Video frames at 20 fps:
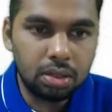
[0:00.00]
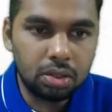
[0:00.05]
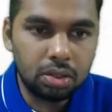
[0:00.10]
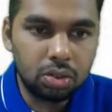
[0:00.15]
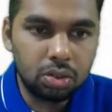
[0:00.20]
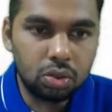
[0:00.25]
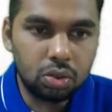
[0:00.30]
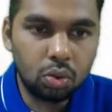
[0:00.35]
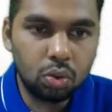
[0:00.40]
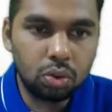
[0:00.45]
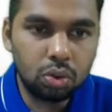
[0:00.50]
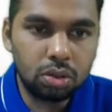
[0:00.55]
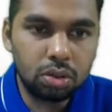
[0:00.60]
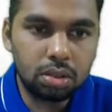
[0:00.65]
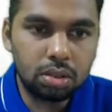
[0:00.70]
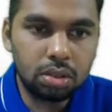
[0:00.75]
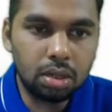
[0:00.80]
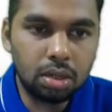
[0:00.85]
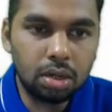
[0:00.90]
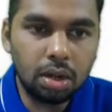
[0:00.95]
So
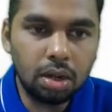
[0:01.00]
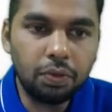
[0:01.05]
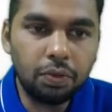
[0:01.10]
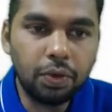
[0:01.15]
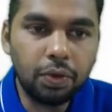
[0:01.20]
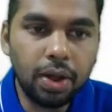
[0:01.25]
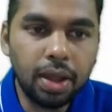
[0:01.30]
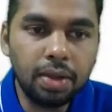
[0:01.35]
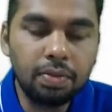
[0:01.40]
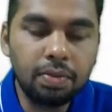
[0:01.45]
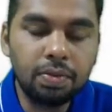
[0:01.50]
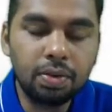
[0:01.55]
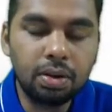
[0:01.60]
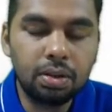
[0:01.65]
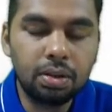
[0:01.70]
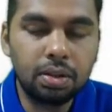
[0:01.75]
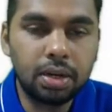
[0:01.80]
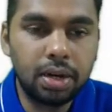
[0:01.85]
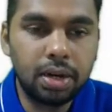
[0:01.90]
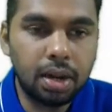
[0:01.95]
35,
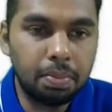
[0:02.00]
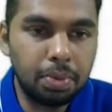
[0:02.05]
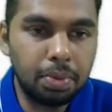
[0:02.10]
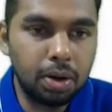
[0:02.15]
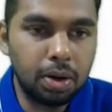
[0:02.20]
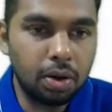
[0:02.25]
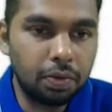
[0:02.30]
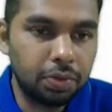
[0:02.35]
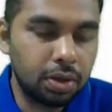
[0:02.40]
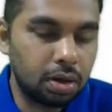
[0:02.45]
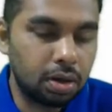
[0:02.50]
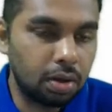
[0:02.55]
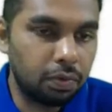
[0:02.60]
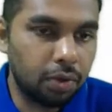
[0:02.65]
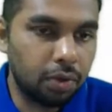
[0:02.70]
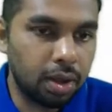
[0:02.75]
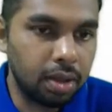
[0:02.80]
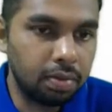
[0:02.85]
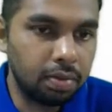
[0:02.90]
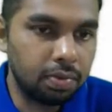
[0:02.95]
the double of
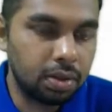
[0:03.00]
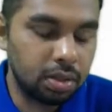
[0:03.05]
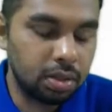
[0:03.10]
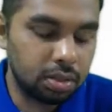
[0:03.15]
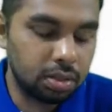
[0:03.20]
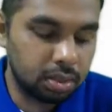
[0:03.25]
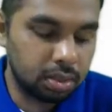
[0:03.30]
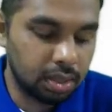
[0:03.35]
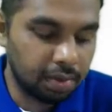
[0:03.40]
35 is